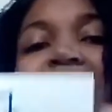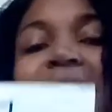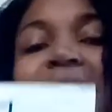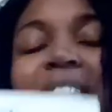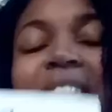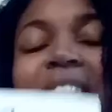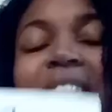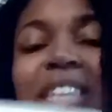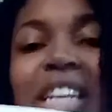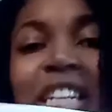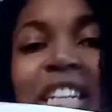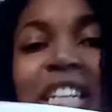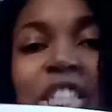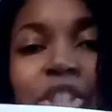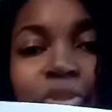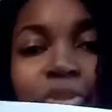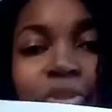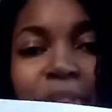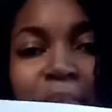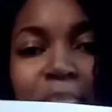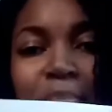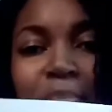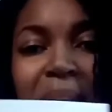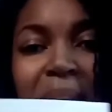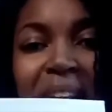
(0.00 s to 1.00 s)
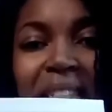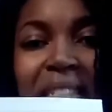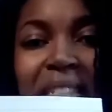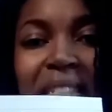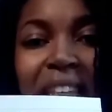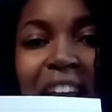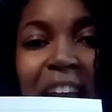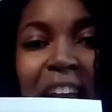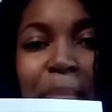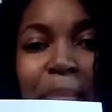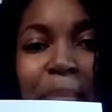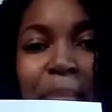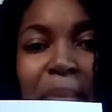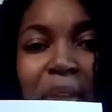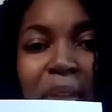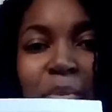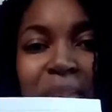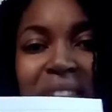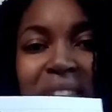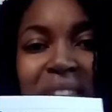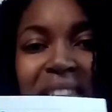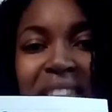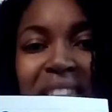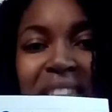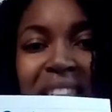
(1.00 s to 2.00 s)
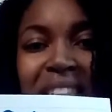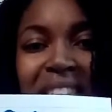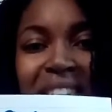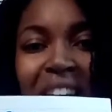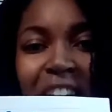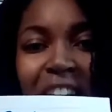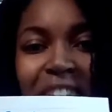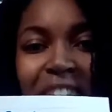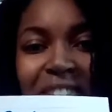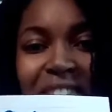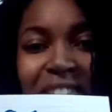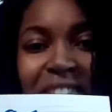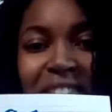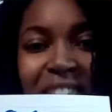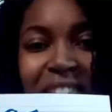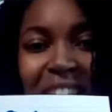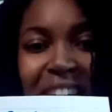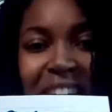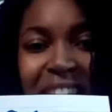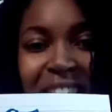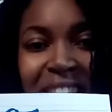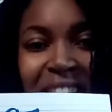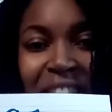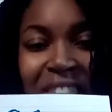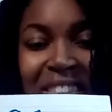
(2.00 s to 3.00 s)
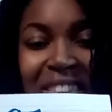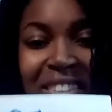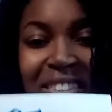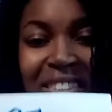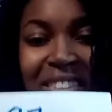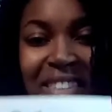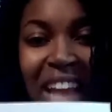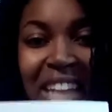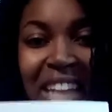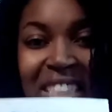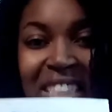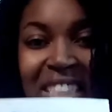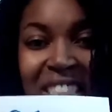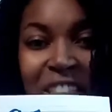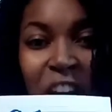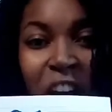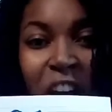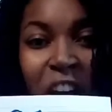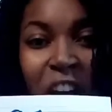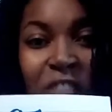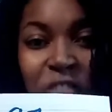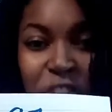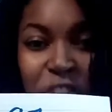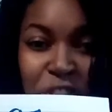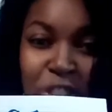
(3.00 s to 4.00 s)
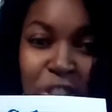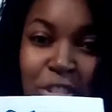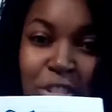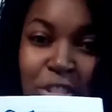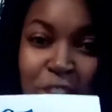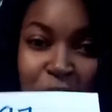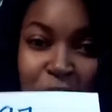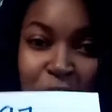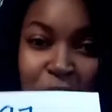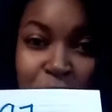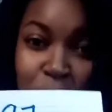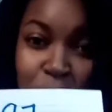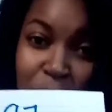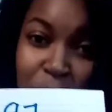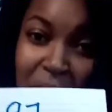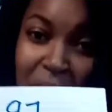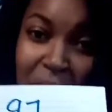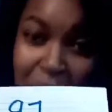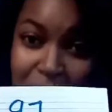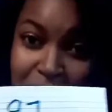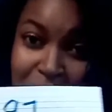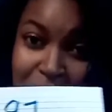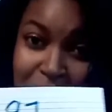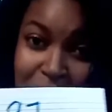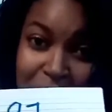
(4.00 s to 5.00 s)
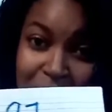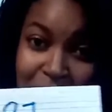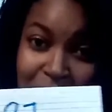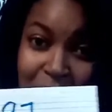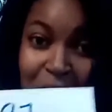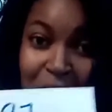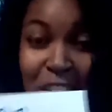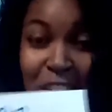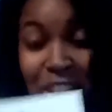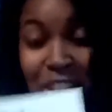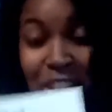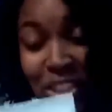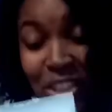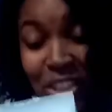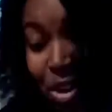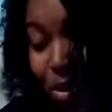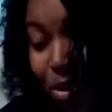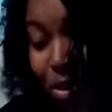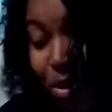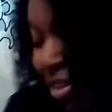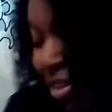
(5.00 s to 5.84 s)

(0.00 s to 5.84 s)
Tea Tree Mint came in with $6.97 for 13 fluid ounces. So